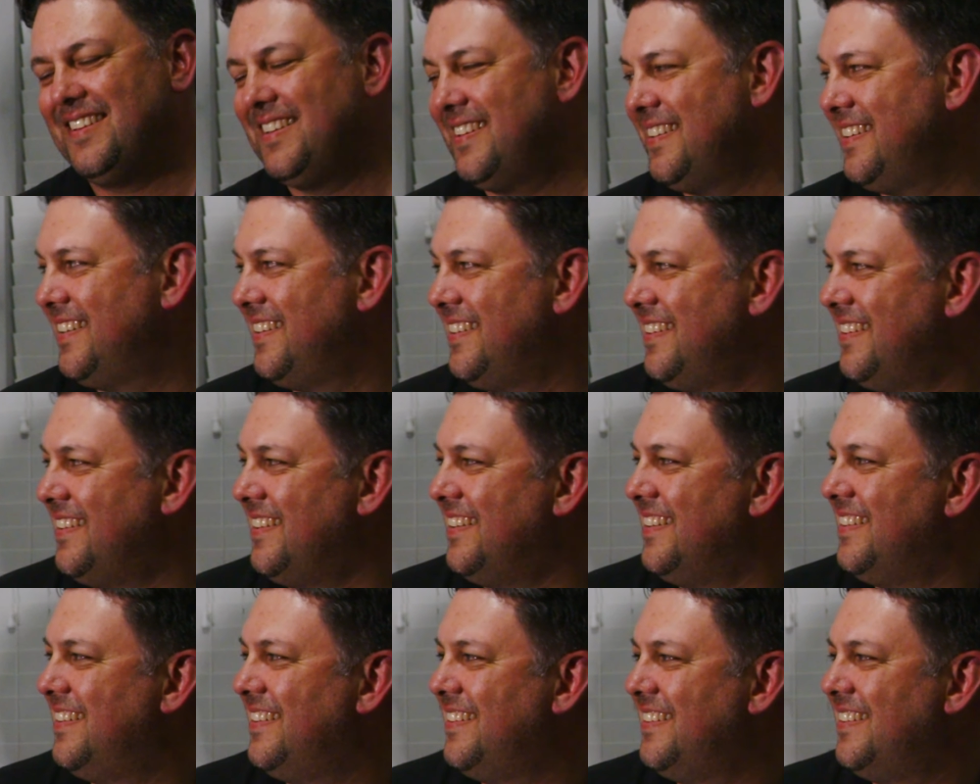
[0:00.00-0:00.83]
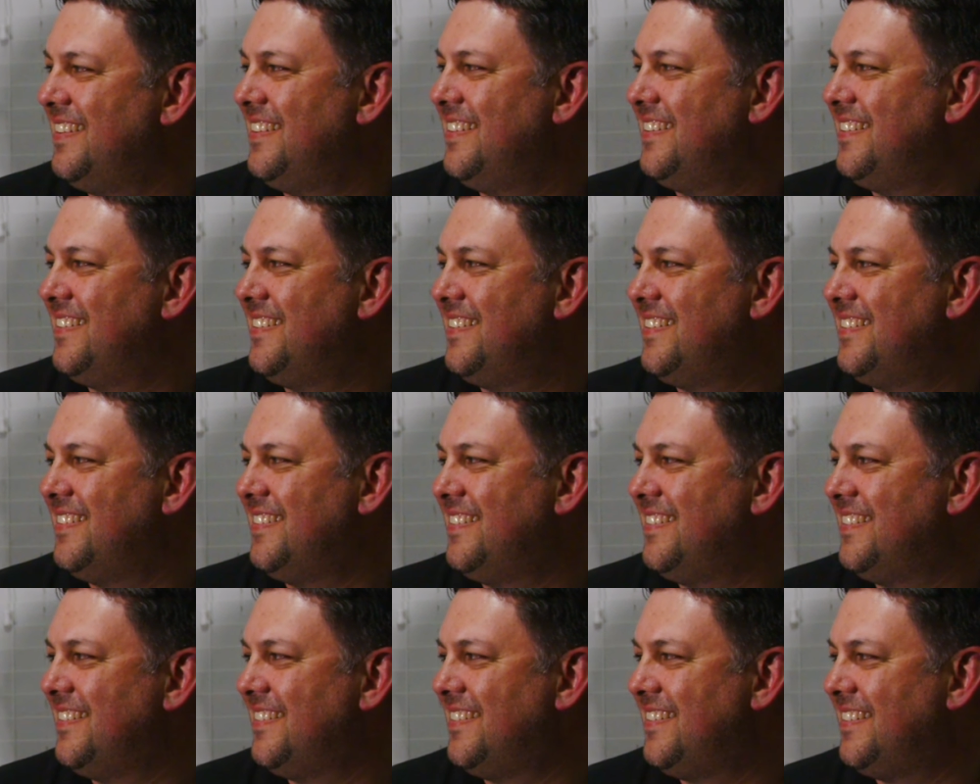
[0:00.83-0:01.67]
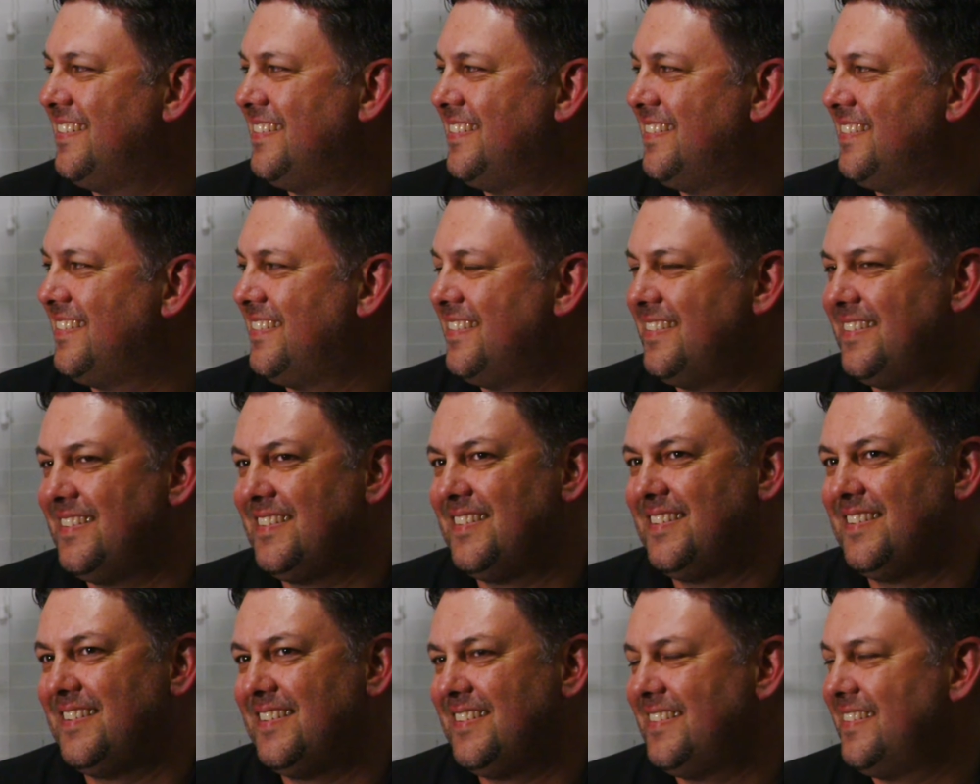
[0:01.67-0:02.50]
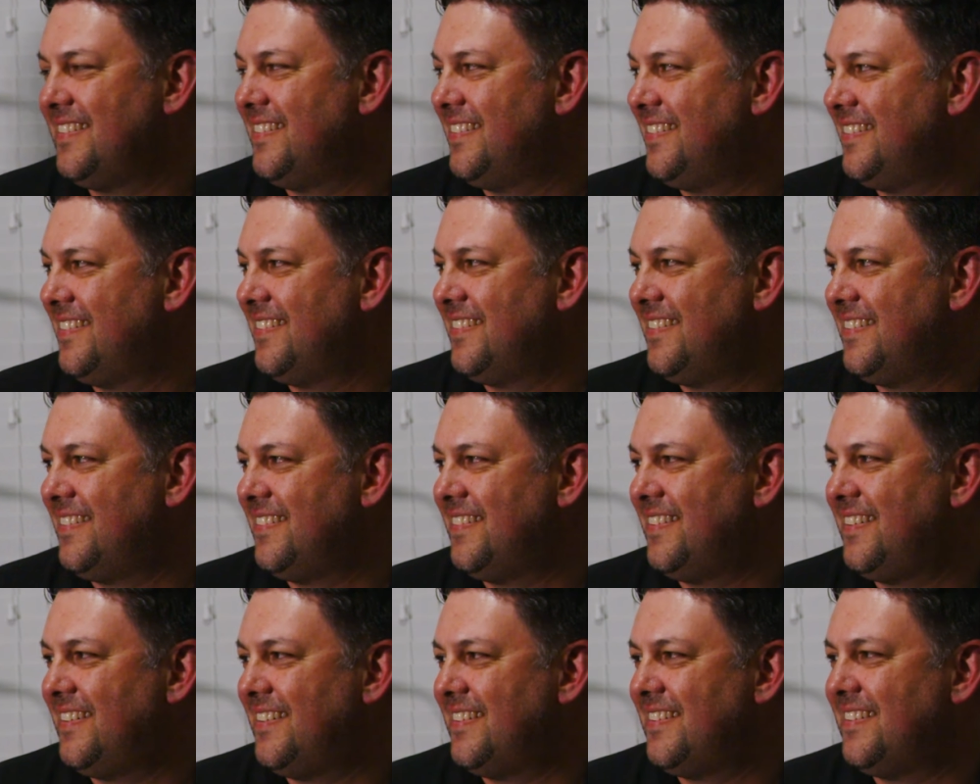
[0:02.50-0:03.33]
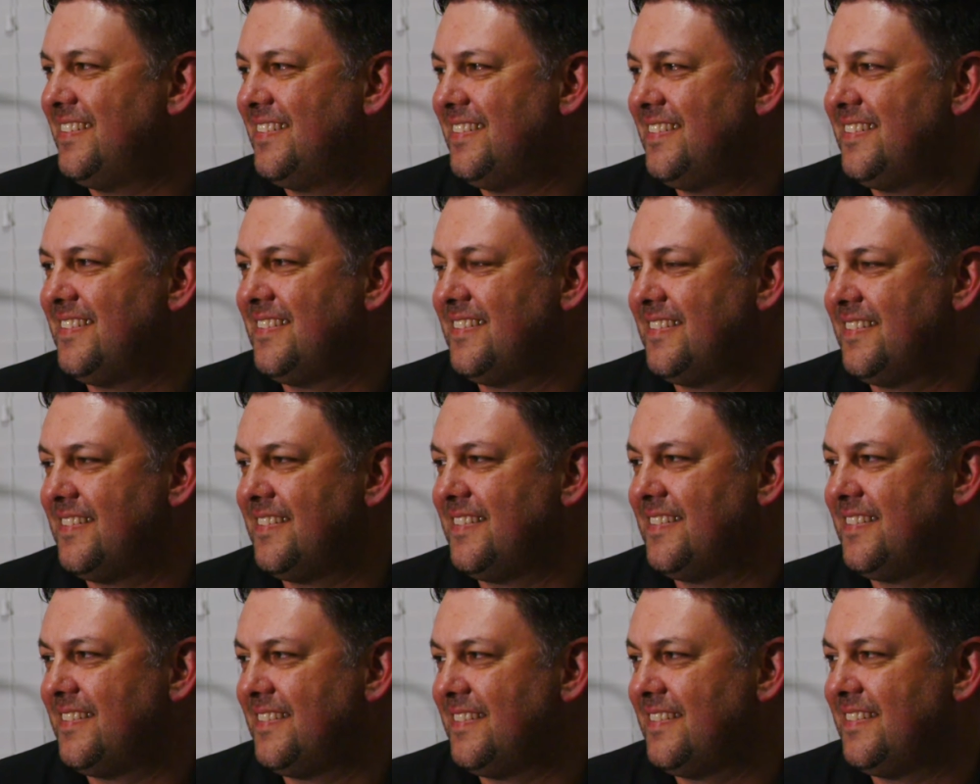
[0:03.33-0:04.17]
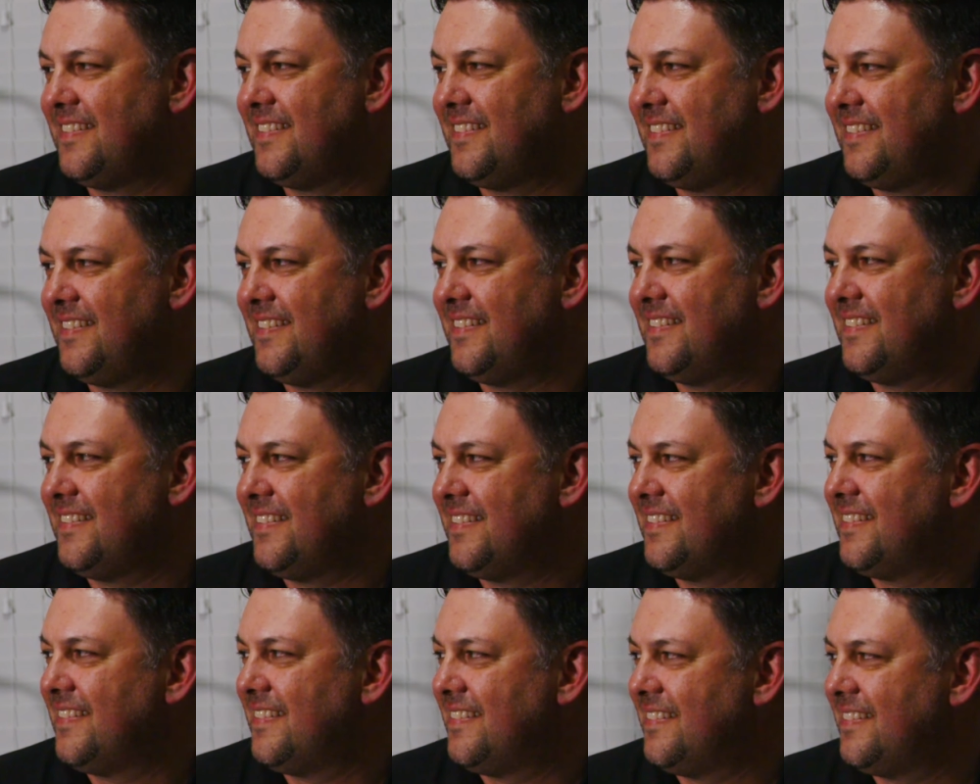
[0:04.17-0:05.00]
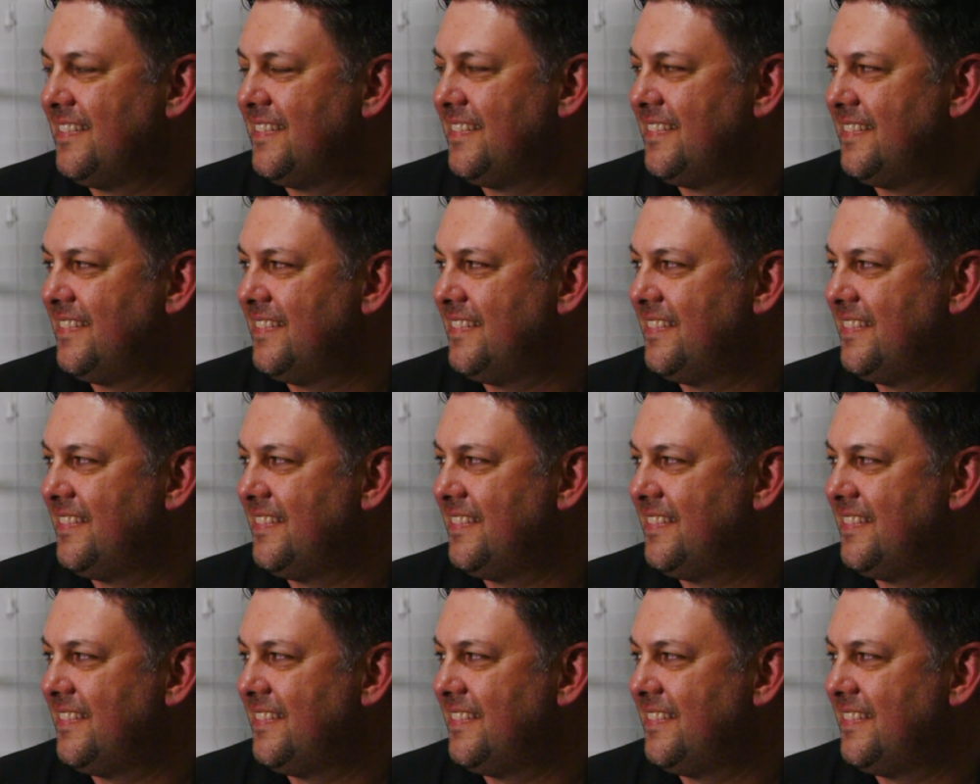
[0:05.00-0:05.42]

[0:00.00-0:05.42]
The person shown says nothing.